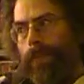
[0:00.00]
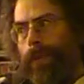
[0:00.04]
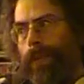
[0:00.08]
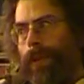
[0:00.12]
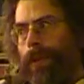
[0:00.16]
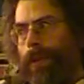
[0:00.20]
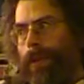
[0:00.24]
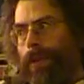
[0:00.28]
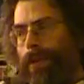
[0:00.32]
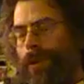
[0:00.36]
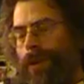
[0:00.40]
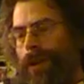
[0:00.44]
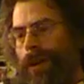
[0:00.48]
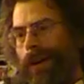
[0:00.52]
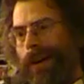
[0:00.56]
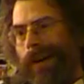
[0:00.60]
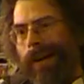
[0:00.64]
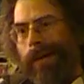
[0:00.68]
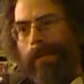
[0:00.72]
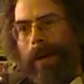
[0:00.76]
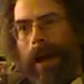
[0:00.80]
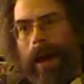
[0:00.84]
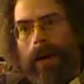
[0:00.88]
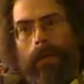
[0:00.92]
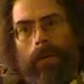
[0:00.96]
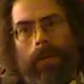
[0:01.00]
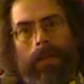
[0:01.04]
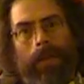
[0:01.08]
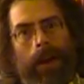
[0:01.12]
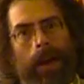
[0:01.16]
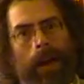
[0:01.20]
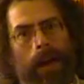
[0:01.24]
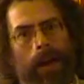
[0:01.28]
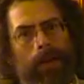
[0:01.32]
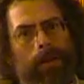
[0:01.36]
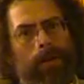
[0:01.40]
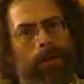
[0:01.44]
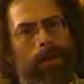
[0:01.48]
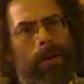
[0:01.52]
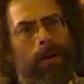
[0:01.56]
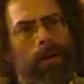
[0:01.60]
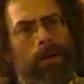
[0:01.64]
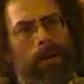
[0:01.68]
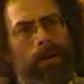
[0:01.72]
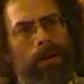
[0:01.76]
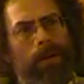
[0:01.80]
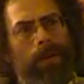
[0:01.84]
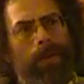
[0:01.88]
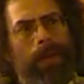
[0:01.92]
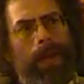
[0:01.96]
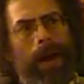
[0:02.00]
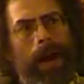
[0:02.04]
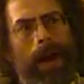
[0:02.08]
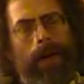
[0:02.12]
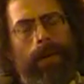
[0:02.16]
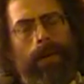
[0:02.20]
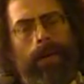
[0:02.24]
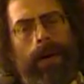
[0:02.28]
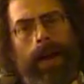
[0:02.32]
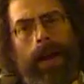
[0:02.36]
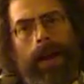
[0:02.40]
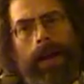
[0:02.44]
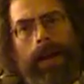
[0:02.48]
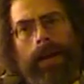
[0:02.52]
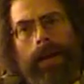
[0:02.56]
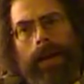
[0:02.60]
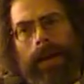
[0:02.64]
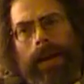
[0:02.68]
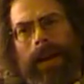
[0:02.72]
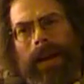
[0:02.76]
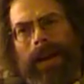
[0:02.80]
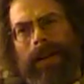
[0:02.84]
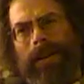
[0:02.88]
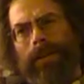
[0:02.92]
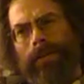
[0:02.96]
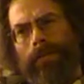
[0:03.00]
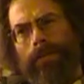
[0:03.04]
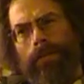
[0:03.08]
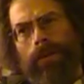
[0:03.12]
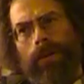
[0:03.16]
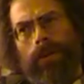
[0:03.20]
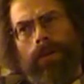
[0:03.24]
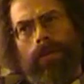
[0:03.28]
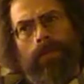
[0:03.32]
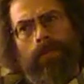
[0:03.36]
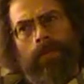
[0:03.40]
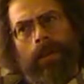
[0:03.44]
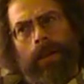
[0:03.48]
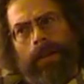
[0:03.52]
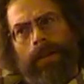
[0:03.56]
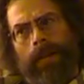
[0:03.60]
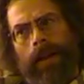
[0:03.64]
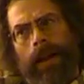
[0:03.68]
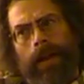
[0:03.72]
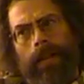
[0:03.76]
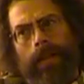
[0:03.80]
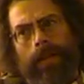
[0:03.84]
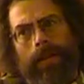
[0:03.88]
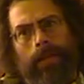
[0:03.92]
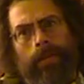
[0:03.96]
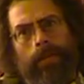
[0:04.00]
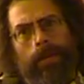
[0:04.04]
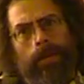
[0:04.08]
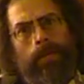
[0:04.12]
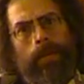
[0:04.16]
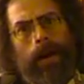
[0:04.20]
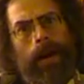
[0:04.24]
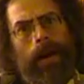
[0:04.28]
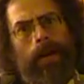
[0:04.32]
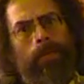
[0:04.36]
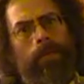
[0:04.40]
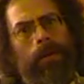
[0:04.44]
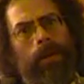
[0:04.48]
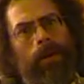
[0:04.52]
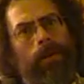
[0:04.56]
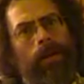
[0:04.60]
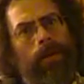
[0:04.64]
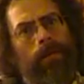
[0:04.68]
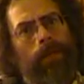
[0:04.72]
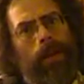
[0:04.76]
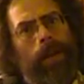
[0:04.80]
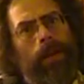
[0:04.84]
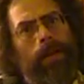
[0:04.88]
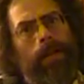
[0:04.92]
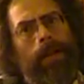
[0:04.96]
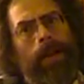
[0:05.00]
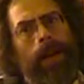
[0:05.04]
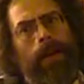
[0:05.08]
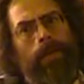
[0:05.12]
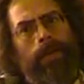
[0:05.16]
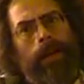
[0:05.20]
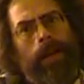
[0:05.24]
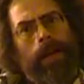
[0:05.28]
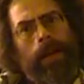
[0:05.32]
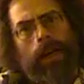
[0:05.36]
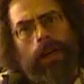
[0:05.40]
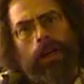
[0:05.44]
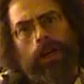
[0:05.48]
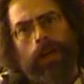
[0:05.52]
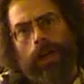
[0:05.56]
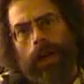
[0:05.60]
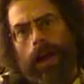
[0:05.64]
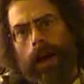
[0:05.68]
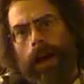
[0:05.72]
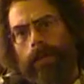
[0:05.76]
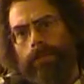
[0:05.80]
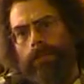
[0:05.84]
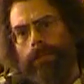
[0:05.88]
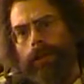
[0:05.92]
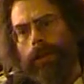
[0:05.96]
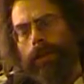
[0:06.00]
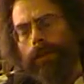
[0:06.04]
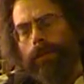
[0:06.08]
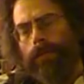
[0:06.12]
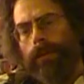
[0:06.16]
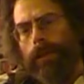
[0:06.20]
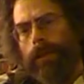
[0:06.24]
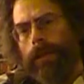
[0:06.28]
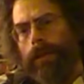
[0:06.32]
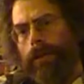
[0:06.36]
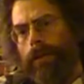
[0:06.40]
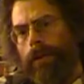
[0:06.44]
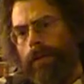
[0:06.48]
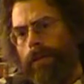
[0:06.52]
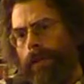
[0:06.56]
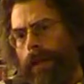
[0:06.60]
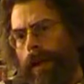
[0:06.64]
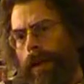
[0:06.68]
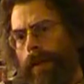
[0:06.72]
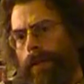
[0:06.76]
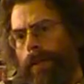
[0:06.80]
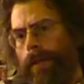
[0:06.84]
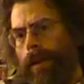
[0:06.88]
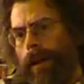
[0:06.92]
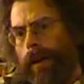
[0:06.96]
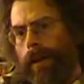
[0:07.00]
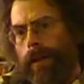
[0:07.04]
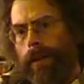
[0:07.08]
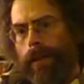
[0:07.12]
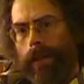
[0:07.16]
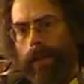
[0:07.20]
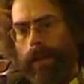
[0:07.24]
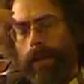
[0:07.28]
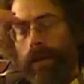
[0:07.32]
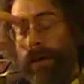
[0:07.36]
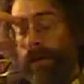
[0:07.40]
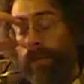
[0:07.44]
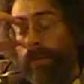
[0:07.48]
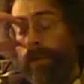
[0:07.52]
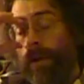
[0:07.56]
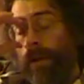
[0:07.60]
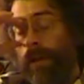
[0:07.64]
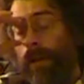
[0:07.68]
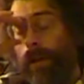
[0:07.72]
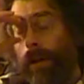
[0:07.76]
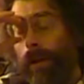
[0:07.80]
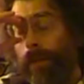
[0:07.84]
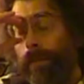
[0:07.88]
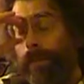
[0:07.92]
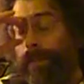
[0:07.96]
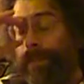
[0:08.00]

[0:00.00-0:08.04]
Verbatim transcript: you still come out with an extra hold that way, and your movement tends to be better, but you have less navigation options because you have less dice that you're rolling.